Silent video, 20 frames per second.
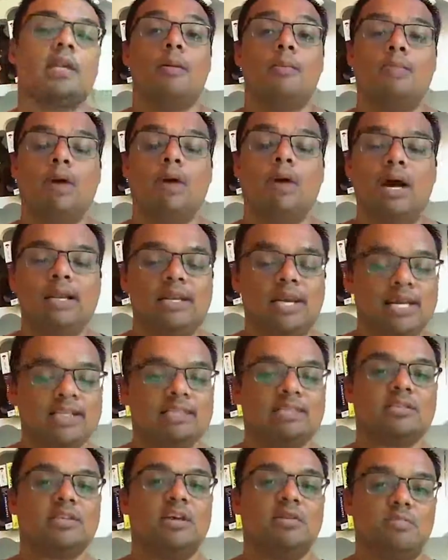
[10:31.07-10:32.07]
but I'd had
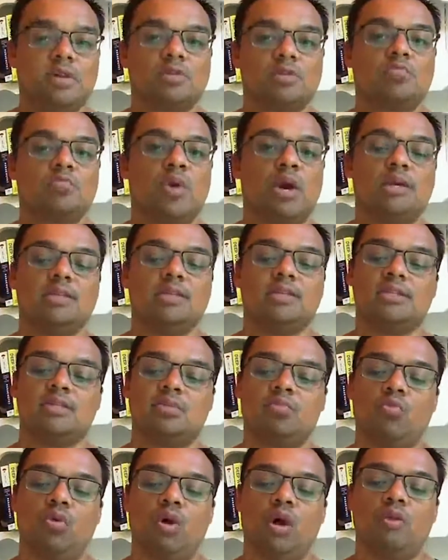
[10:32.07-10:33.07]
so much practice.
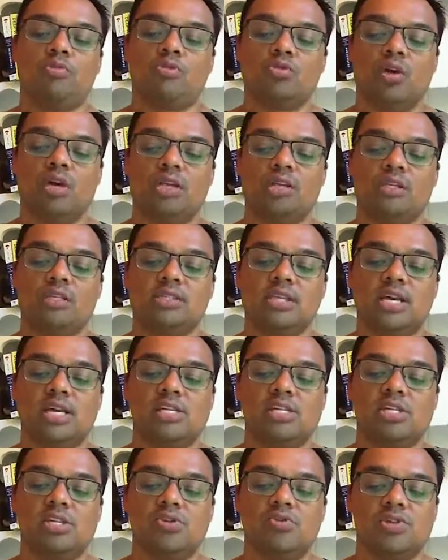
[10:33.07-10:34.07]
And what I'm trying to say
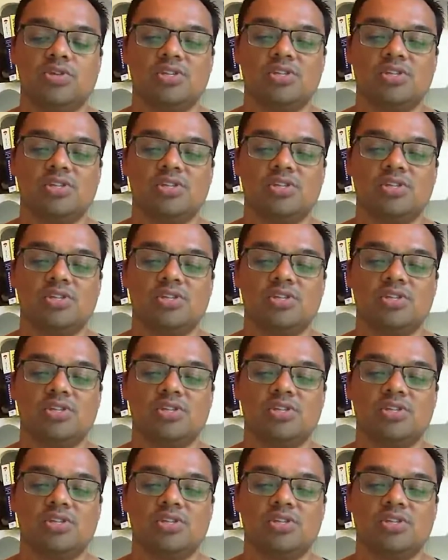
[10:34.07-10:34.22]
to you is,